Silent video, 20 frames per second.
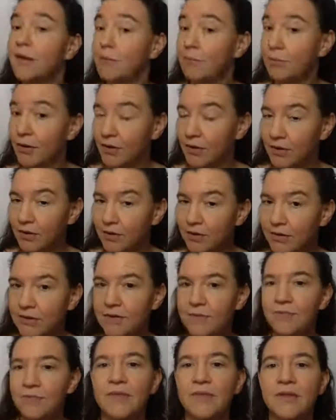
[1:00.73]
Because
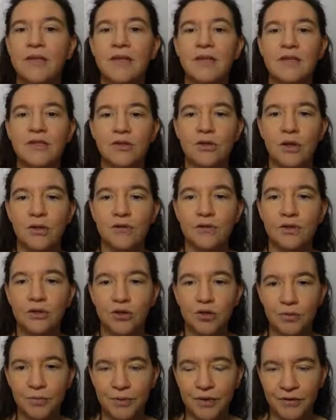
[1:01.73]
he solved it
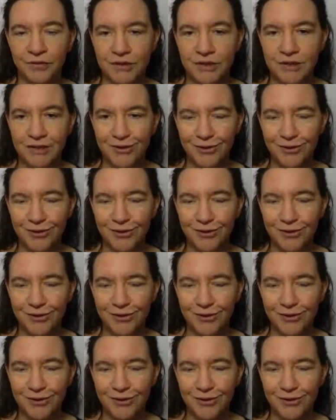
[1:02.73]
to a previously